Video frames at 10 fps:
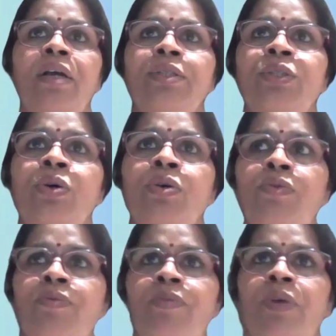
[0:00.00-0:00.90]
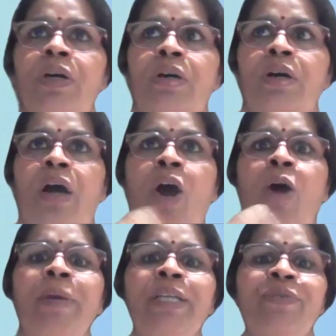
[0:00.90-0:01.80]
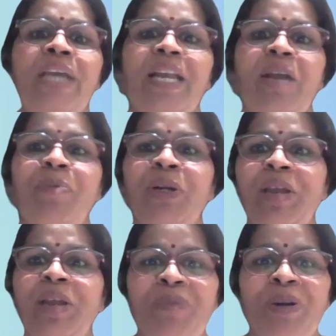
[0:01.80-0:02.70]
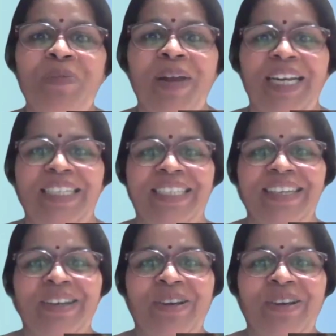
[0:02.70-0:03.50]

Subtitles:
So how much we are able to implement.